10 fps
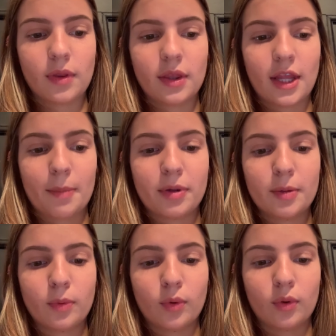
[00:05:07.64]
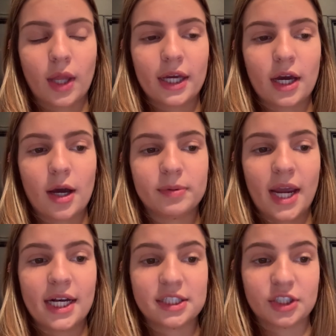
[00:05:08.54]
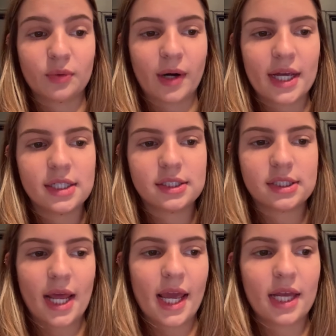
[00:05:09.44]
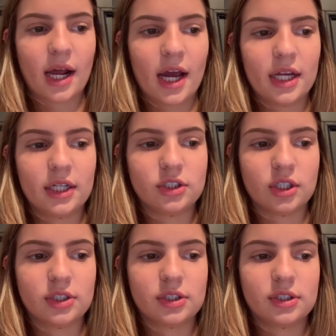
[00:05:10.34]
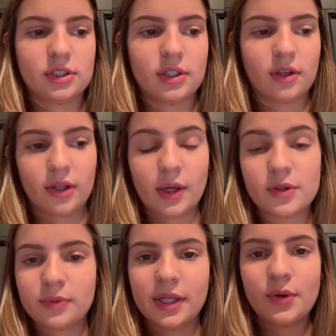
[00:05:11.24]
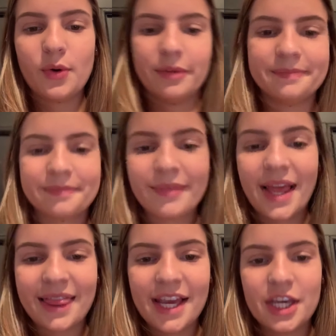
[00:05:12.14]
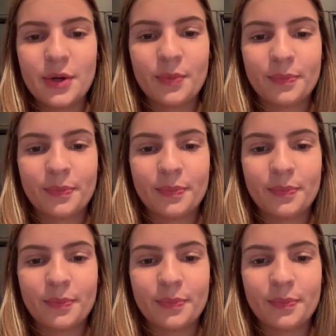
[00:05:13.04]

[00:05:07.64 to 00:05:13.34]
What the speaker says: like obtain as their rights, and I just thought that was really cool. Thank you.